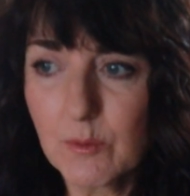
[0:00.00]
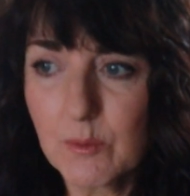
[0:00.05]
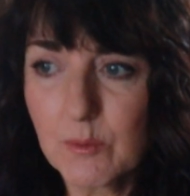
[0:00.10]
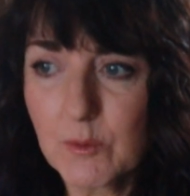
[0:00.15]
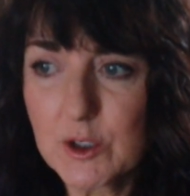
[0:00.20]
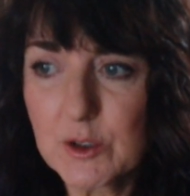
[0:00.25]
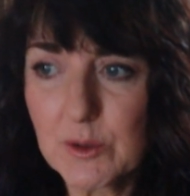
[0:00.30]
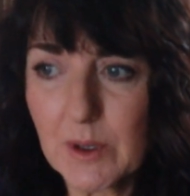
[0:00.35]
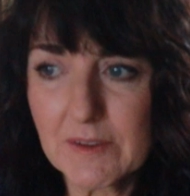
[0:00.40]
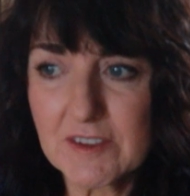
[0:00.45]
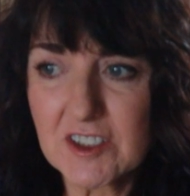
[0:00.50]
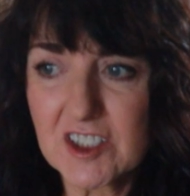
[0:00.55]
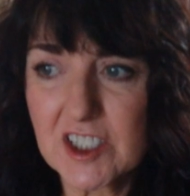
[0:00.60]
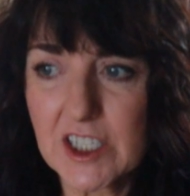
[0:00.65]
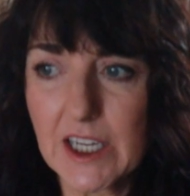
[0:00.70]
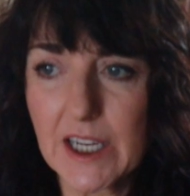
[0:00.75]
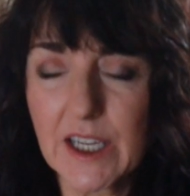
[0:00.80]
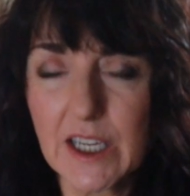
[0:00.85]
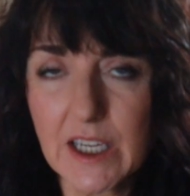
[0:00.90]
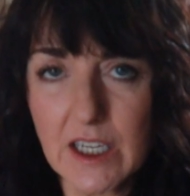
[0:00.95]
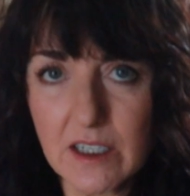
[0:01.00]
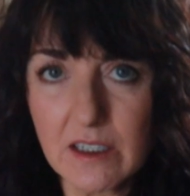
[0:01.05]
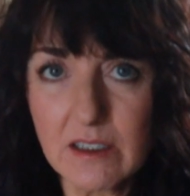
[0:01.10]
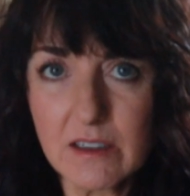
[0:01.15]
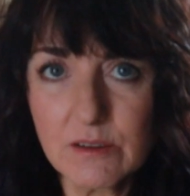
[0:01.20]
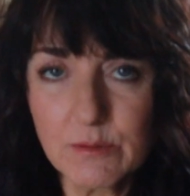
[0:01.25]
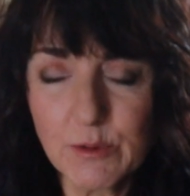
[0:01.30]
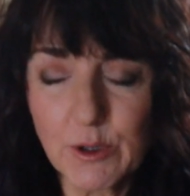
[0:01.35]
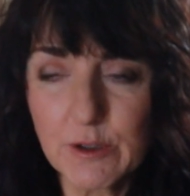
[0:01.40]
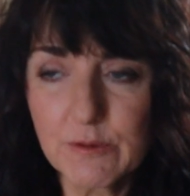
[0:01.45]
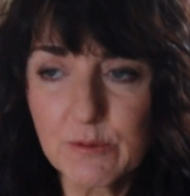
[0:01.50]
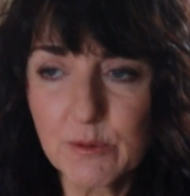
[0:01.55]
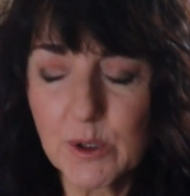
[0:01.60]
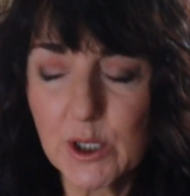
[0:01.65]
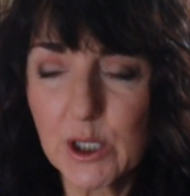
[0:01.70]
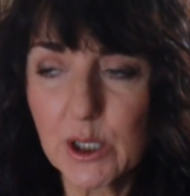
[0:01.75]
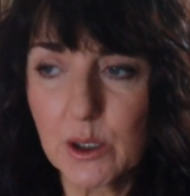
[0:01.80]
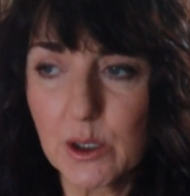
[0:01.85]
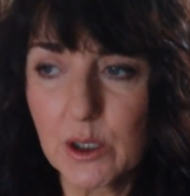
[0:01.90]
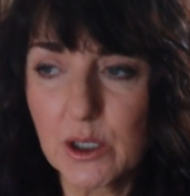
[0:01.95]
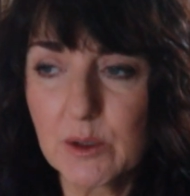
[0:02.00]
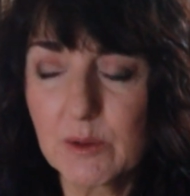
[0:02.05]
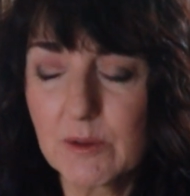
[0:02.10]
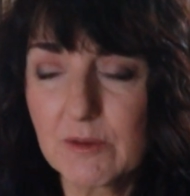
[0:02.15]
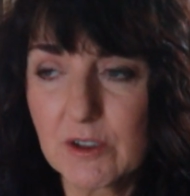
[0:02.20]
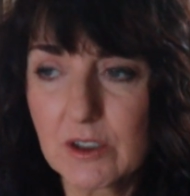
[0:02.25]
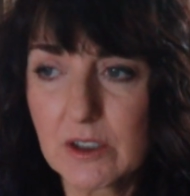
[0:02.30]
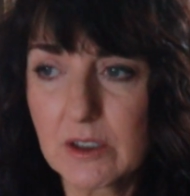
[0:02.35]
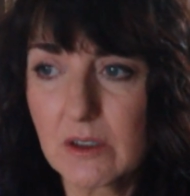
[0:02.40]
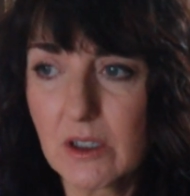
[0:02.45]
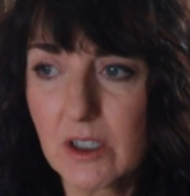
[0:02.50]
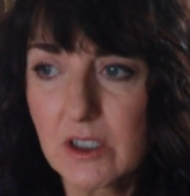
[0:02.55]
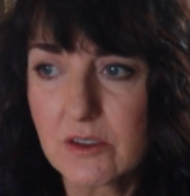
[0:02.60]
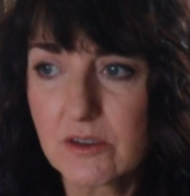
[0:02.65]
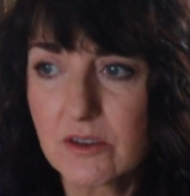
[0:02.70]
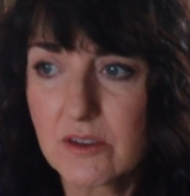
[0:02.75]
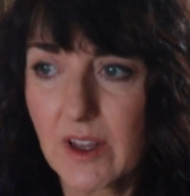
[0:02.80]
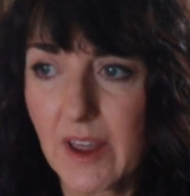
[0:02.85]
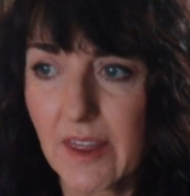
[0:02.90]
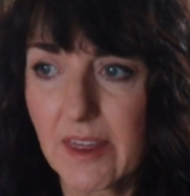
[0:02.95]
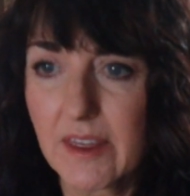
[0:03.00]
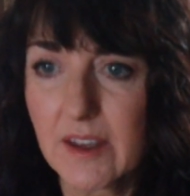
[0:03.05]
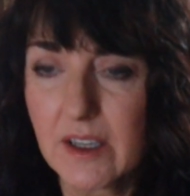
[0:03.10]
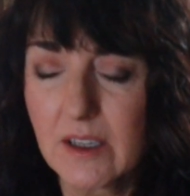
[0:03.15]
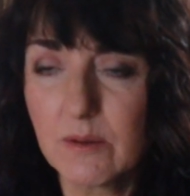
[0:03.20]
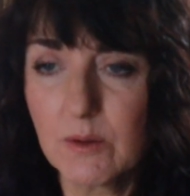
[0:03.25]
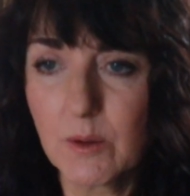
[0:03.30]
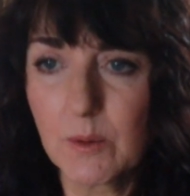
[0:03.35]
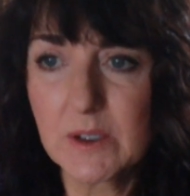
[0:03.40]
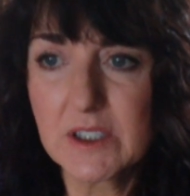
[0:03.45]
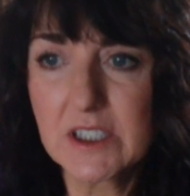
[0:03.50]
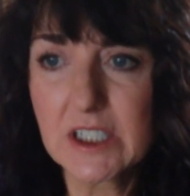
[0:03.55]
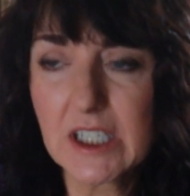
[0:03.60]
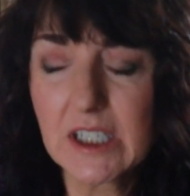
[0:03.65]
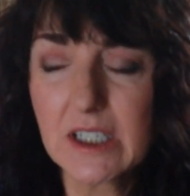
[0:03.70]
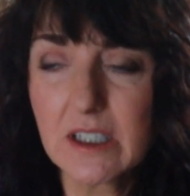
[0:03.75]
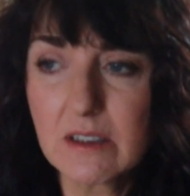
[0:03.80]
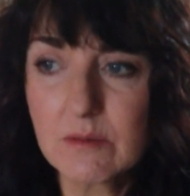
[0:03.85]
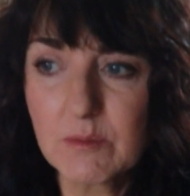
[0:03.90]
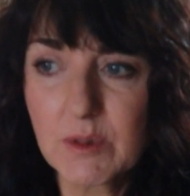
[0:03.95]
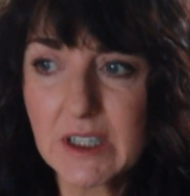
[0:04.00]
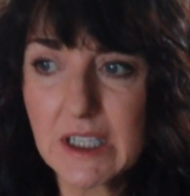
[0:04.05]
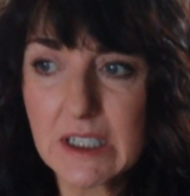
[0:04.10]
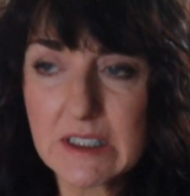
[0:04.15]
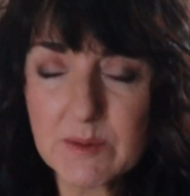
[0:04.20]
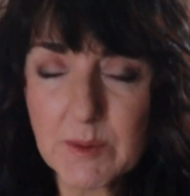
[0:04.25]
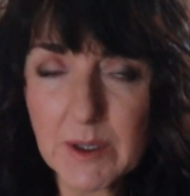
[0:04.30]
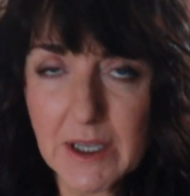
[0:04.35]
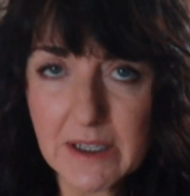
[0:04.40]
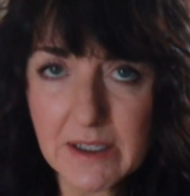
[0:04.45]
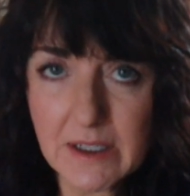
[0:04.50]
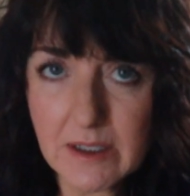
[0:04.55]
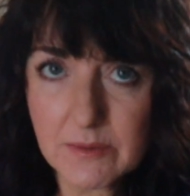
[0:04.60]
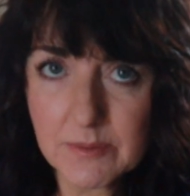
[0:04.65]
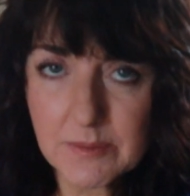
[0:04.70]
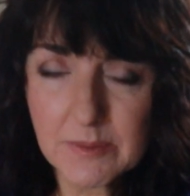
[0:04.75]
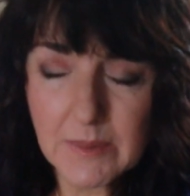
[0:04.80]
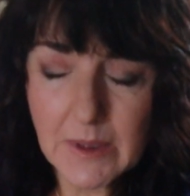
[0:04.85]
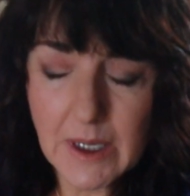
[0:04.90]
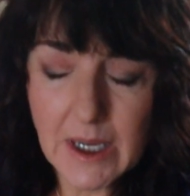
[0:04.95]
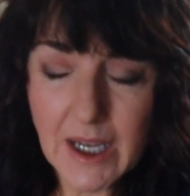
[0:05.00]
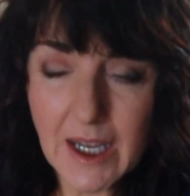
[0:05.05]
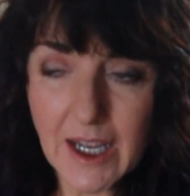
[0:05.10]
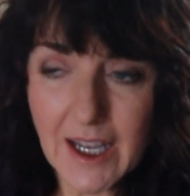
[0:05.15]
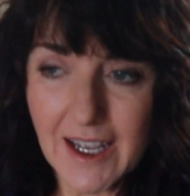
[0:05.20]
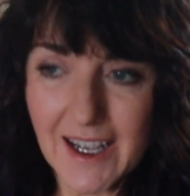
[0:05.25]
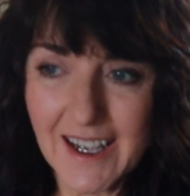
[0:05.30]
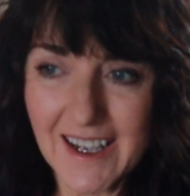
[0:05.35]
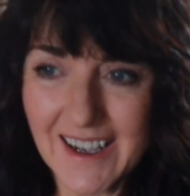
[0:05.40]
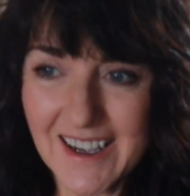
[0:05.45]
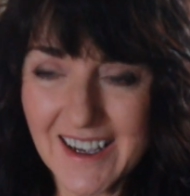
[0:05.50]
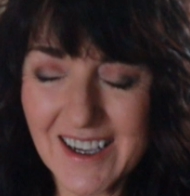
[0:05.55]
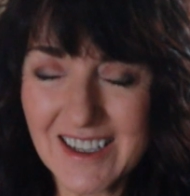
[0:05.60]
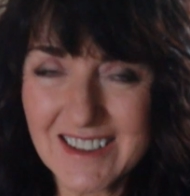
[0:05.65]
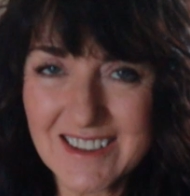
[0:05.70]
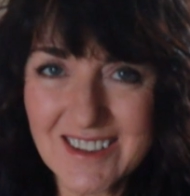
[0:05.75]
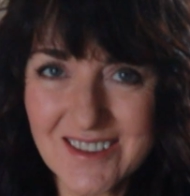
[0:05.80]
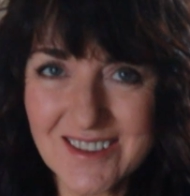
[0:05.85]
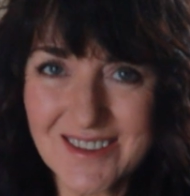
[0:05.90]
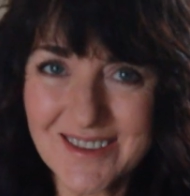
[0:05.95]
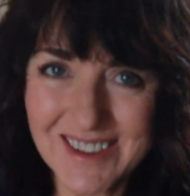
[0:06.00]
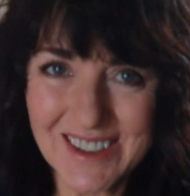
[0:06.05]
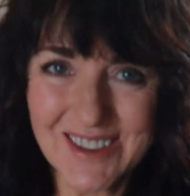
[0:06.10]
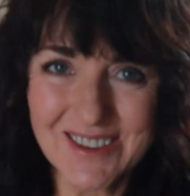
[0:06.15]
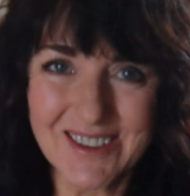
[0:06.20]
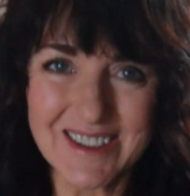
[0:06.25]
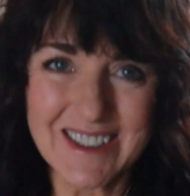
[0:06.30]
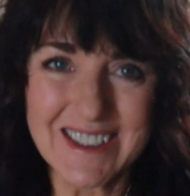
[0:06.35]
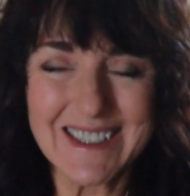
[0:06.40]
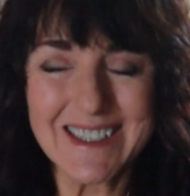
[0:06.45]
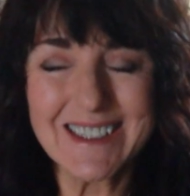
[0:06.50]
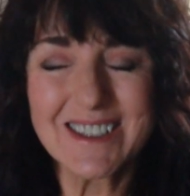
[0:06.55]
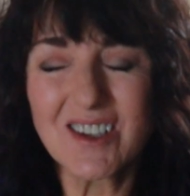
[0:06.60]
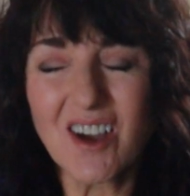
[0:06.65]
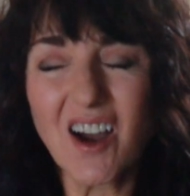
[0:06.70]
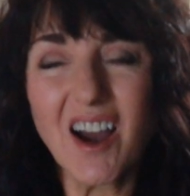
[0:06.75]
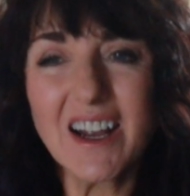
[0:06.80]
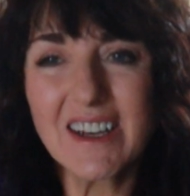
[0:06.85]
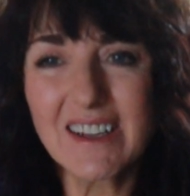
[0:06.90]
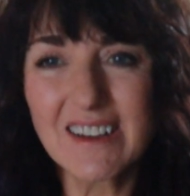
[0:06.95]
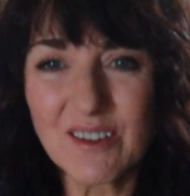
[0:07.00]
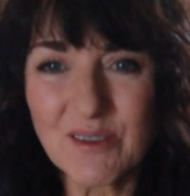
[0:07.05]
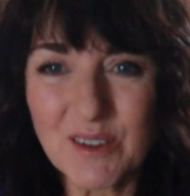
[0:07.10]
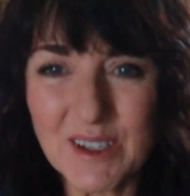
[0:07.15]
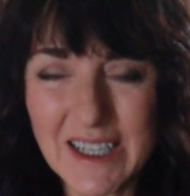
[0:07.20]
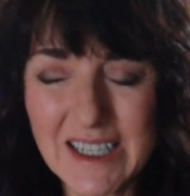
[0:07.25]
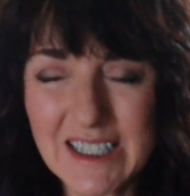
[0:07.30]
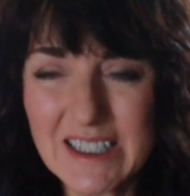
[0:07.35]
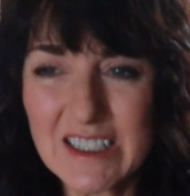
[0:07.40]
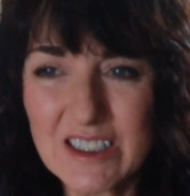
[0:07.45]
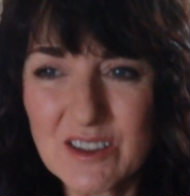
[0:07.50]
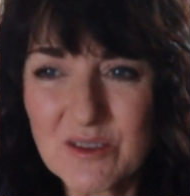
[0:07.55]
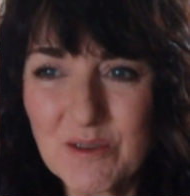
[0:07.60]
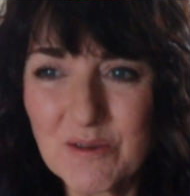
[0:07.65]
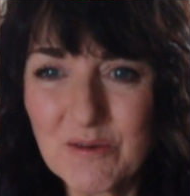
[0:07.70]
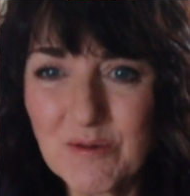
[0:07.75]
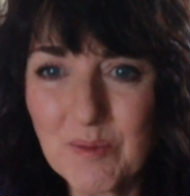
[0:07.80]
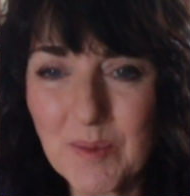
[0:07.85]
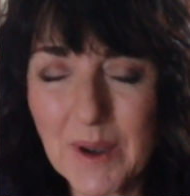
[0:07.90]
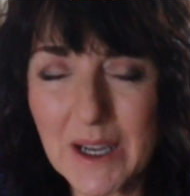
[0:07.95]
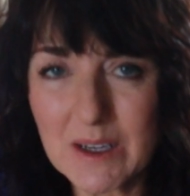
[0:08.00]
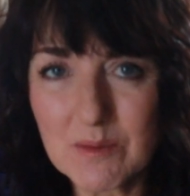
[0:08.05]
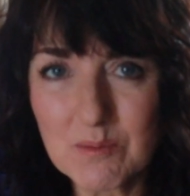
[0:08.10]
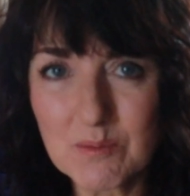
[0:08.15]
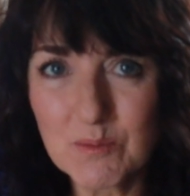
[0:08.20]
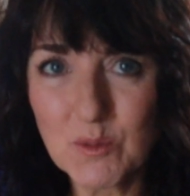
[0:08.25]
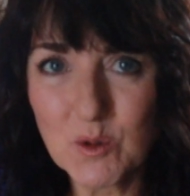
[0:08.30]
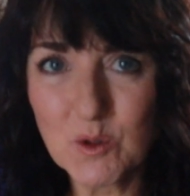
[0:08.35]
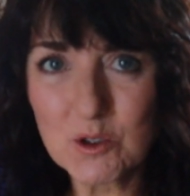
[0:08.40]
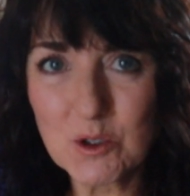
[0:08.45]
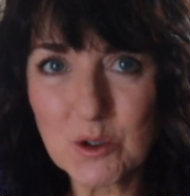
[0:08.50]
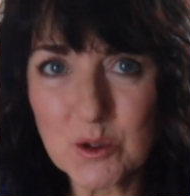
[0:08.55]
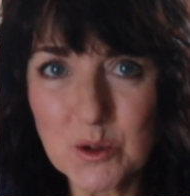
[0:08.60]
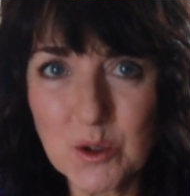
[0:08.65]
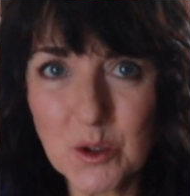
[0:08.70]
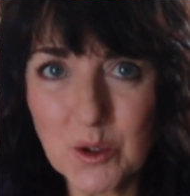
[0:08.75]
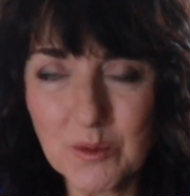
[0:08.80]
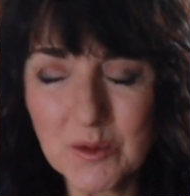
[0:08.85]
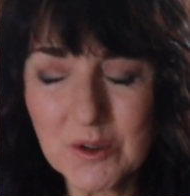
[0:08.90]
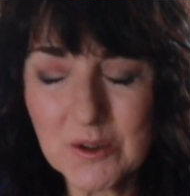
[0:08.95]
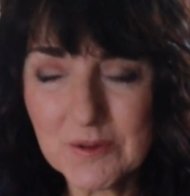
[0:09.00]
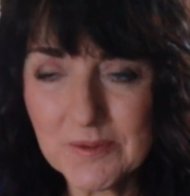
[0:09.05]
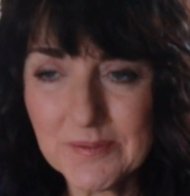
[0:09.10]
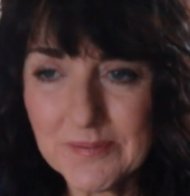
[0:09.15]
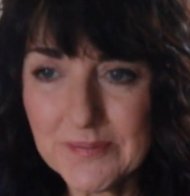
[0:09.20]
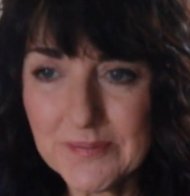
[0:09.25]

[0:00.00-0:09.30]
We do have to check in wherever we go. We've got to do that thing where we check in, but that's about it. So that's really good. It's exciting that we're getting sort of back more to normal.